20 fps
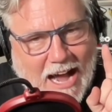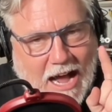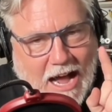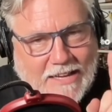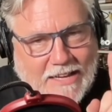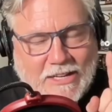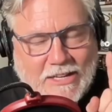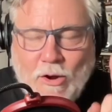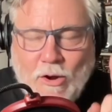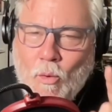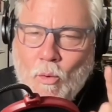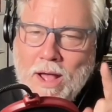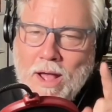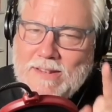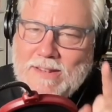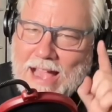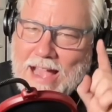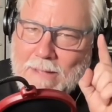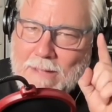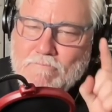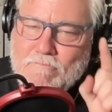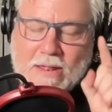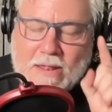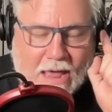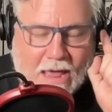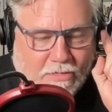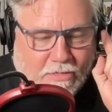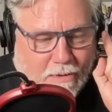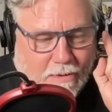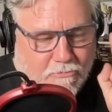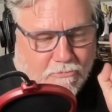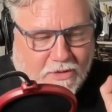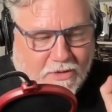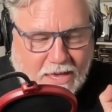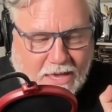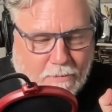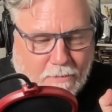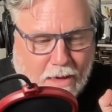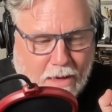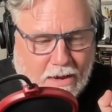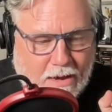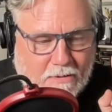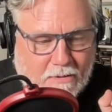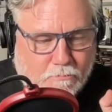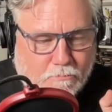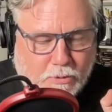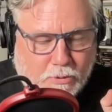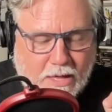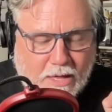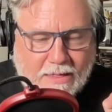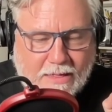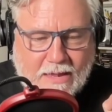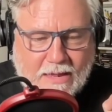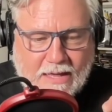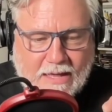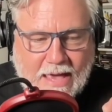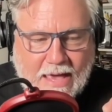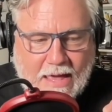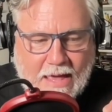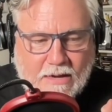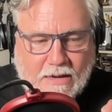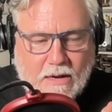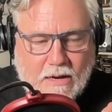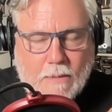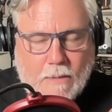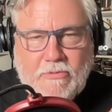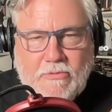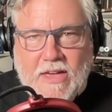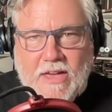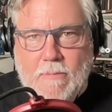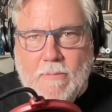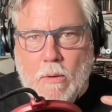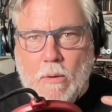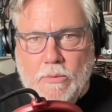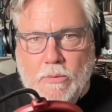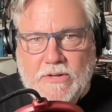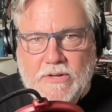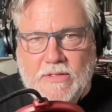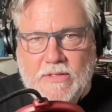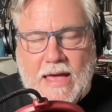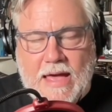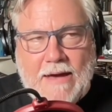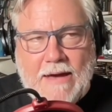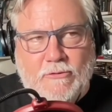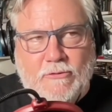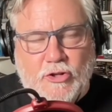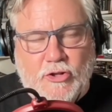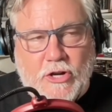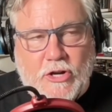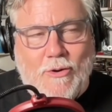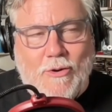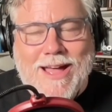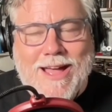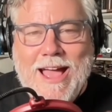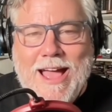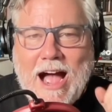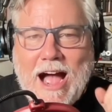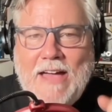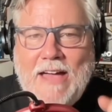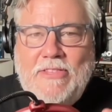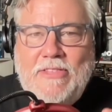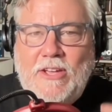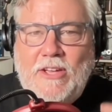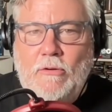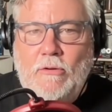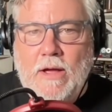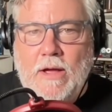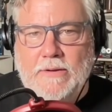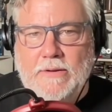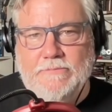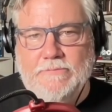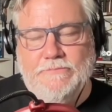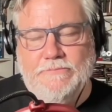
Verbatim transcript: You know what? Now that I'm thinking about it and playing that again, and I'm thinking about when we did the after show, I think you're right.